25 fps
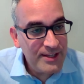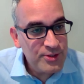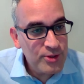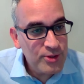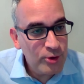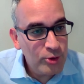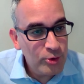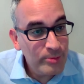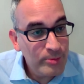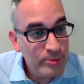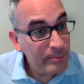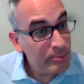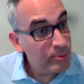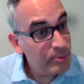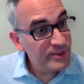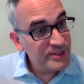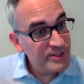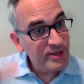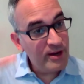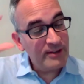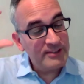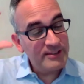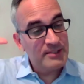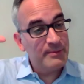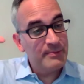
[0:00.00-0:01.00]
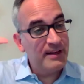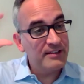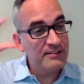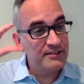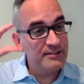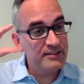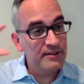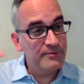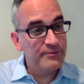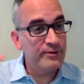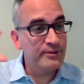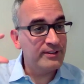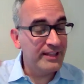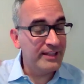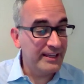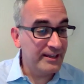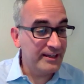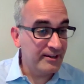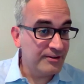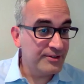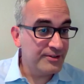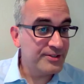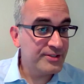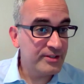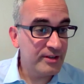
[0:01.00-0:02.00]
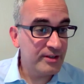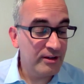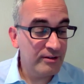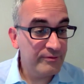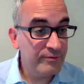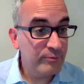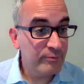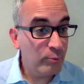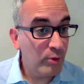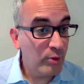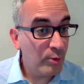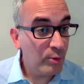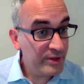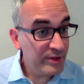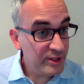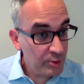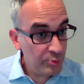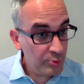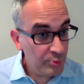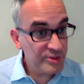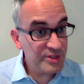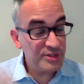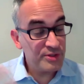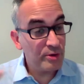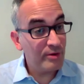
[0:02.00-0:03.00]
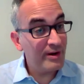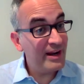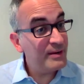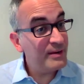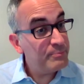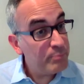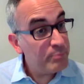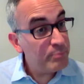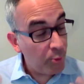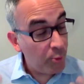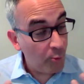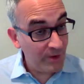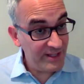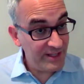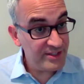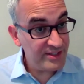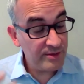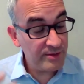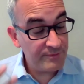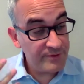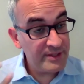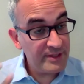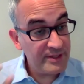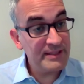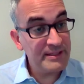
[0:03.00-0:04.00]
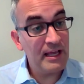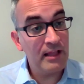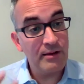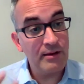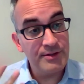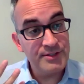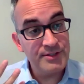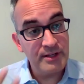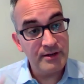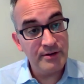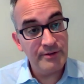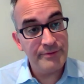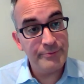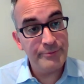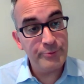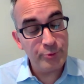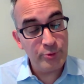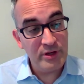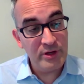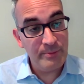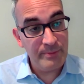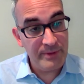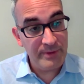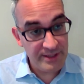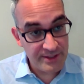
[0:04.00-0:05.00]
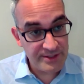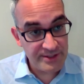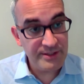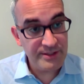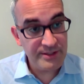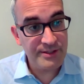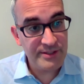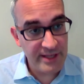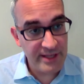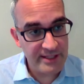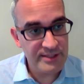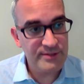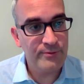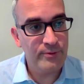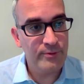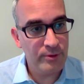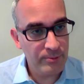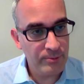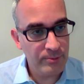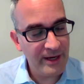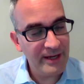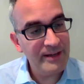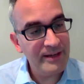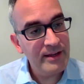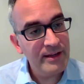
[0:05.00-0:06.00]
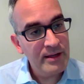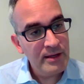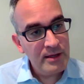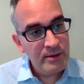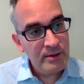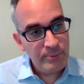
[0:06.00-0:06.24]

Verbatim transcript: so remember we talked about the different layers of what we use as our endpoints of to tell us that a treatment is successful, right?